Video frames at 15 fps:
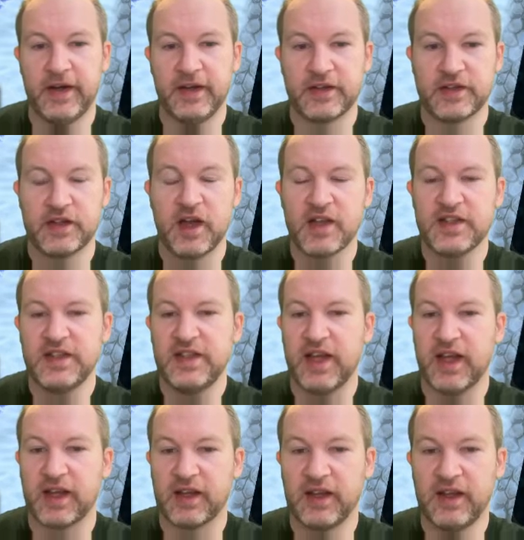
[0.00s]
starter
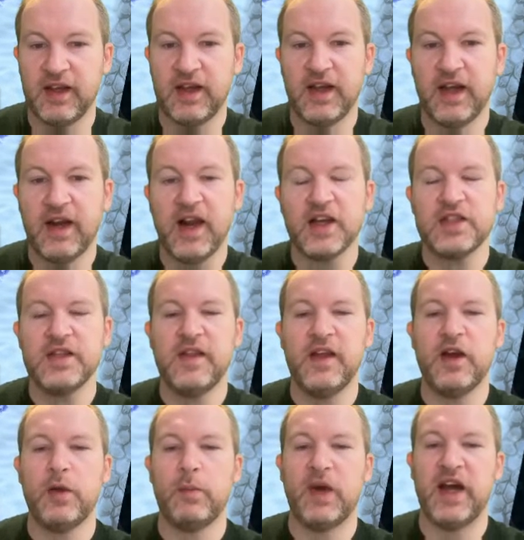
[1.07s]
deck. And actually, they're
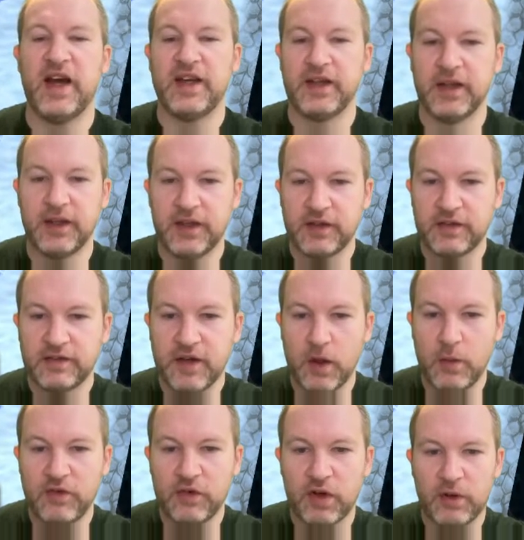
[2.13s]
not bad. So
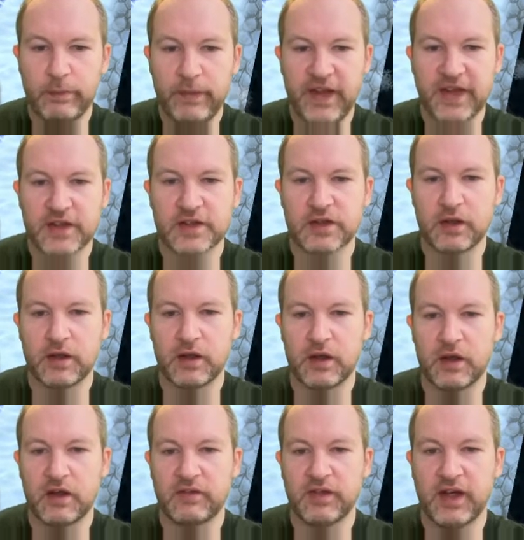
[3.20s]
we've got a mix
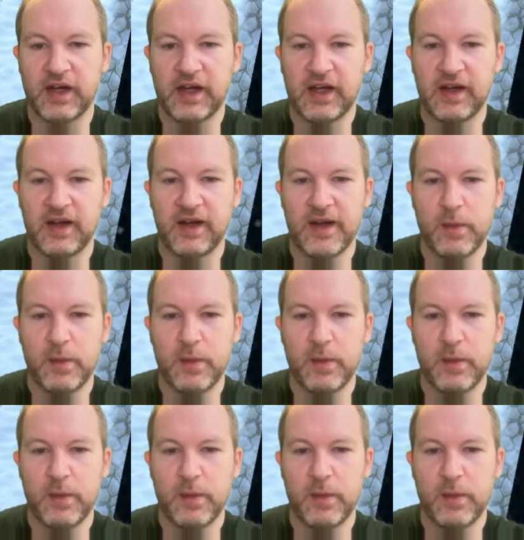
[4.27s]
of ally,